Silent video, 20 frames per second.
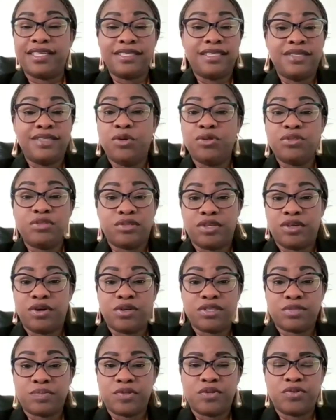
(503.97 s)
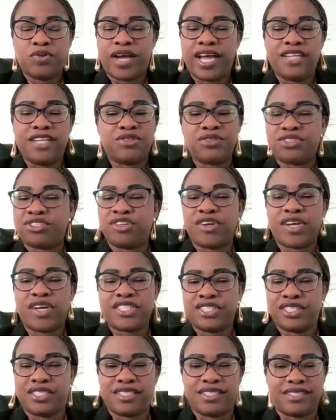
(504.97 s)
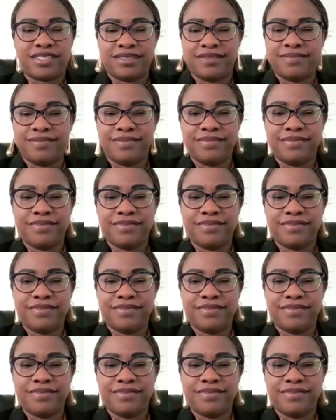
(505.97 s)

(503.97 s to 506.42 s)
didn't go to the hospital, I just trash it